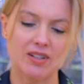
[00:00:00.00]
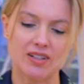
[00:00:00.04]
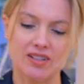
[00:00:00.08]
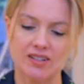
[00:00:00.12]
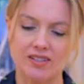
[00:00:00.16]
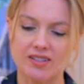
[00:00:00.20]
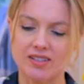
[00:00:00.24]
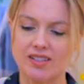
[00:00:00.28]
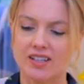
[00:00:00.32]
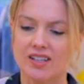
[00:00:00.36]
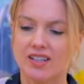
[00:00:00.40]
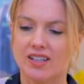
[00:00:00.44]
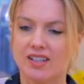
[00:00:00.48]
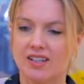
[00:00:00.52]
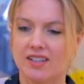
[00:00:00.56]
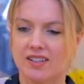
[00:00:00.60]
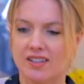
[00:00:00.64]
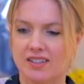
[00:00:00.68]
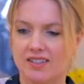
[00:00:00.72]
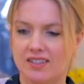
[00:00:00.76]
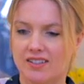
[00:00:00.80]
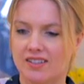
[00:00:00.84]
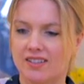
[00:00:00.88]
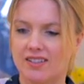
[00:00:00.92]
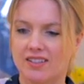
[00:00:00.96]
because,
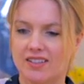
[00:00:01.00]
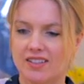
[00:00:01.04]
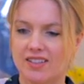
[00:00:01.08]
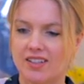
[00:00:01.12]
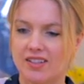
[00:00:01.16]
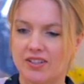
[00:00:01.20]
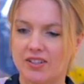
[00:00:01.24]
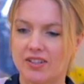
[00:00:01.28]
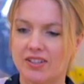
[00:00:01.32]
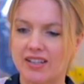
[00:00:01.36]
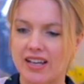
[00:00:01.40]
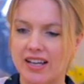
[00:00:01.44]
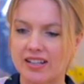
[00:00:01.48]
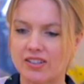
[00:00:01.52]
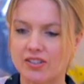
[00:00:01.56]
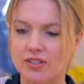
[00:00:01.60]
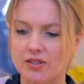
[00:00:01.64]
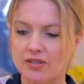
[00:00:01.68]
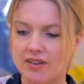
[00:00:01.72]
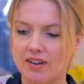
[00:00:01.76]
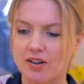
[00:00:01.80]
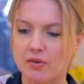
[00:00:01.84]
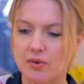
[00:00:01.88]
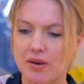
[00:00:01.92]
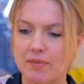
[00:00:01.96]
you know, you can get
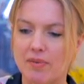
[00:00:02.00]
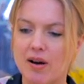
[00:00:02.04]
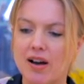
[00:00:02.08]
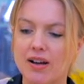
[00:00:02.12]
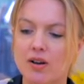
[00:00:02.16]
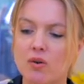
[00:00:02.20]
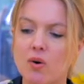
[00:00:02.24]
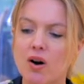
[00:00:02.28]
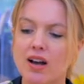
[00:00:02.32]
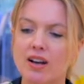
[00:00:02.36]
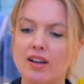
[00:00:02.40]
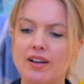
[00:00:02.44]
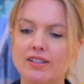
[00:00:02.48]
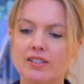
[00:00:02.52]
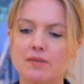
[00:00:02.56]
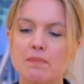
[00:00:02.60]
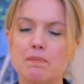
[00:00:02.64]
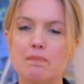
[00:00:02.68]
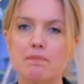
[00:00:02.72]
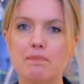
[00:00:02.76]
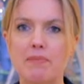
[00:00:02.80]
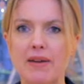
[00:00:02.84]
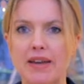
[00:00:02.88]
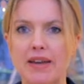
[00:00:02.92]
too carried away, but I quite like some